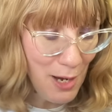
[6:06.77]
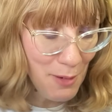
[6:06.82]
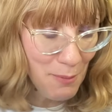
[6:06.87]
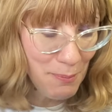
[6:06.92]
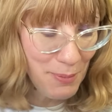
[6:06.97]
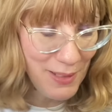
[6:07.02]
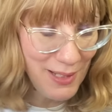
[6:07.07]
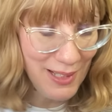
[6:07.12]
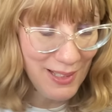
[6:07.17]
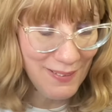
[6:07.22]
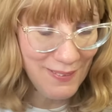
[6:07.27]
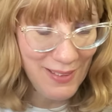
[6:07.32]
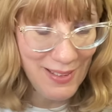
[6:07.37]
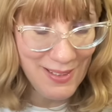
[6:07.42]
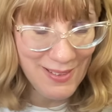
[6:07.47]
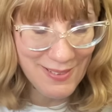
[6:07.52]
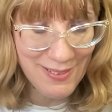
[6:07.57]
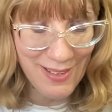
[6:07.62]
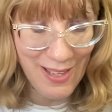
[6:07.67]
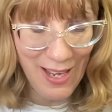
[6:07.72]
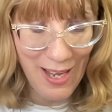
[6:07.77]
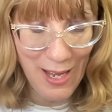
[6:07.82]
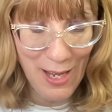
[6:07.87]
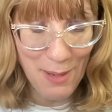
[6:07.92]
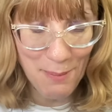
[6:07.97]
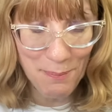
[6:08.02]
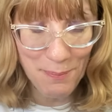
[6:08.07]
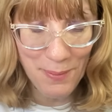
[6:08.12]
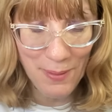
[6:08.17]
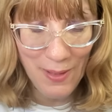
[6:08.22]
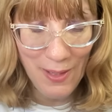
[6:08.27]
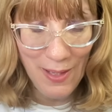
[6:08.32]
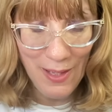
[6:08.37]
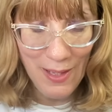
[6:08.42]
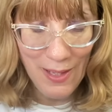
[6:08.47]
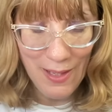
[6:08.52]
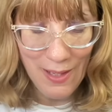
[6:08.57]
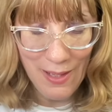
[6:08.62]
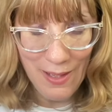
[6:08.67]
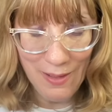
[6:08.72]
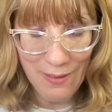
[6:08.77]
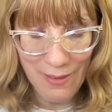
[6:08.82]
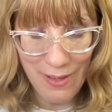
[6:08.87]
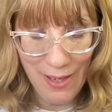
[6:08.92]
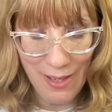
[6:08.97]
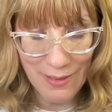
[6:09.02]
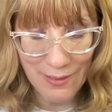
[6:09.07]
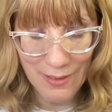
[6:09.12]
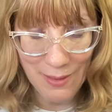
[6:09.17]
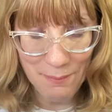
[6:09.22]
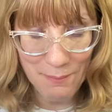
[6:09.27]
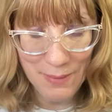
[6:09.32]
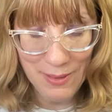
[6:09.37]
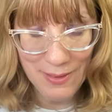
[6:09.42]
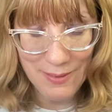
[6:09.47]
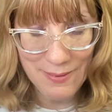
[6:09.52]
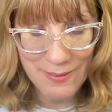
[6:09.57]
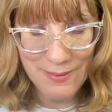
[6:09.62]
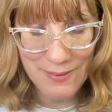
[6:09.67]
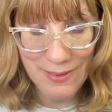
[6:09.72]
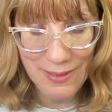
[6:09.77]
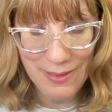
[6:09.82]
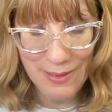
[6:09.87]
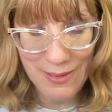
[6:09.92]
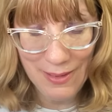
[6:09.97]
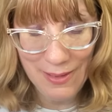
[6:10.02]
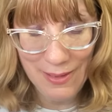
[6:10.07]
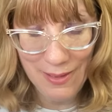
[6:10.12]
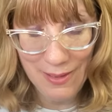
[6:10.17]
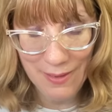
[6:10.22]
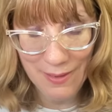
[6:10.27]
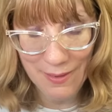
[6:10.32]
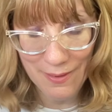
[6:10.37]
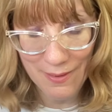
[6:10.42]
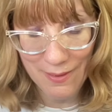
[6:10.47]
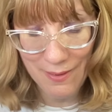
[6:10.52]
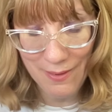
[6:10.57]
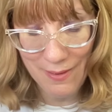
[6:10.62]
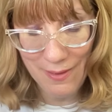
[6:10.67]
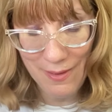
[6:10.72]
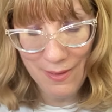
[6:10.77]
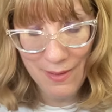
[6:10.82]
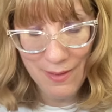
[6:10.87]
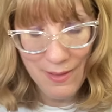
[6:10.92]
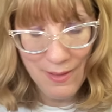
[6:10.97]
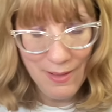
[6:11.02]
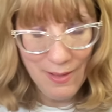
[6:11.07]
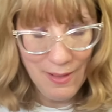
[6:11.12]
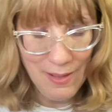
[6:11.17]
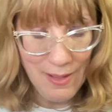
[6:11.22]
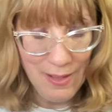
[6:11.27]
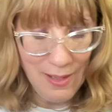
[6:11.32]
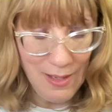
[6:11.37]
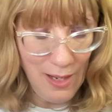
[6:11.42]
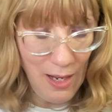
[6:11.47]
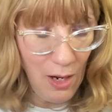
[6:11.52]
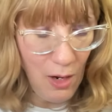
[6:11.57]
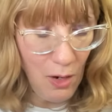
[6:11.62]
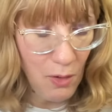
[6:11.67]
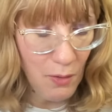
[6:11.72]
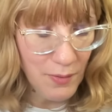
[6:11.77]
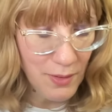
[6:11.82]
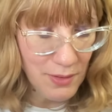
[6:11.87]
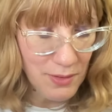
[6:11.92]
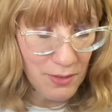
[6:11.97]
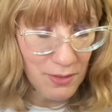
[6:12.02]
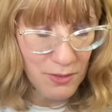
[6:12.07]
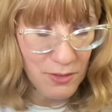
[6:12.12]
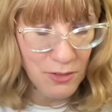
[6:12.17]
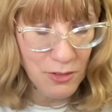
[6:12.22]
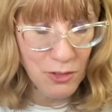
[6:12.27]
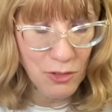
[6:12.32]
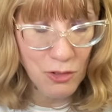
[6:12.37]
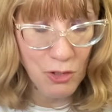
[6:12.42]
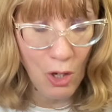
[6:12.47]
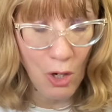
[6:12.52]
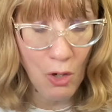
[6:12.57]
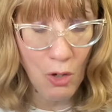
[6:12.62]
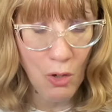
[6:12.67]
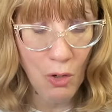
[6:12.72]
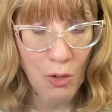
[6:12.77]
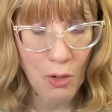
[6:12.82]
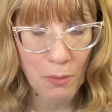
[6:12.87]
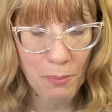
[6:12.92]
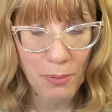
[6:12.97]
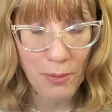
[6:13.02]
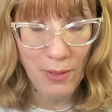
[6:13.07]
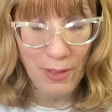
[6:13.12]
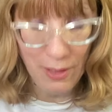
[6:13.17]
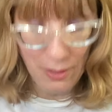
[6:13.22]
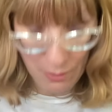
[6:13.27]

Opening these up. Okay, let me see here. Oh, this is so pretty,